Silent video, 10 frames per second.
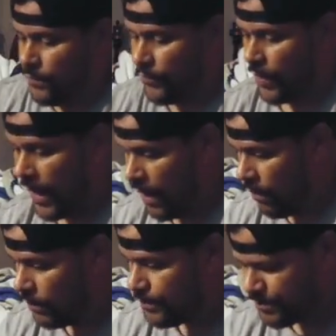For
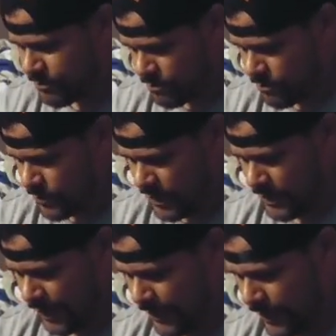now,
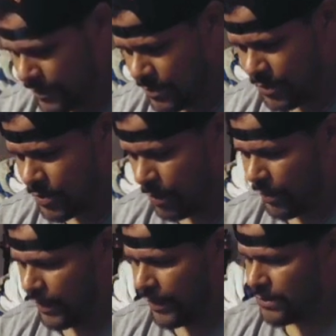I need to start
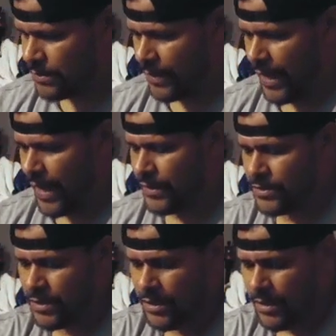bringing in some
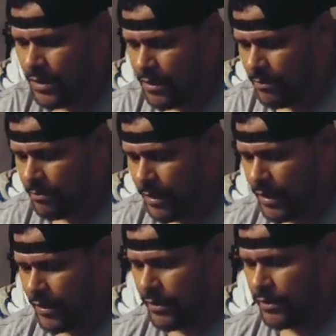cash,
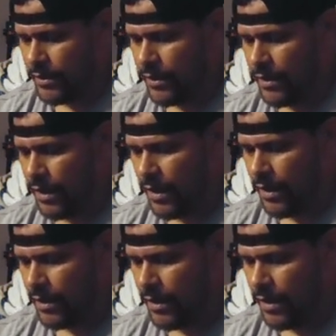but
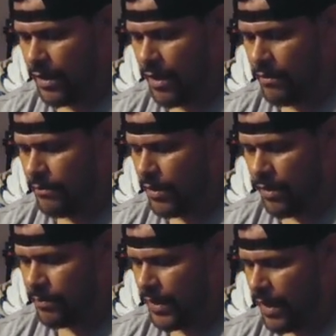
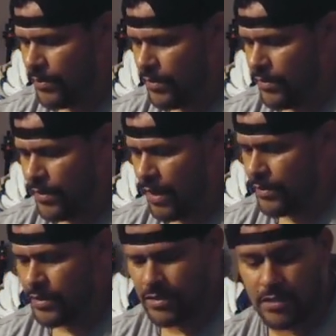I'd be happy to do that. But there's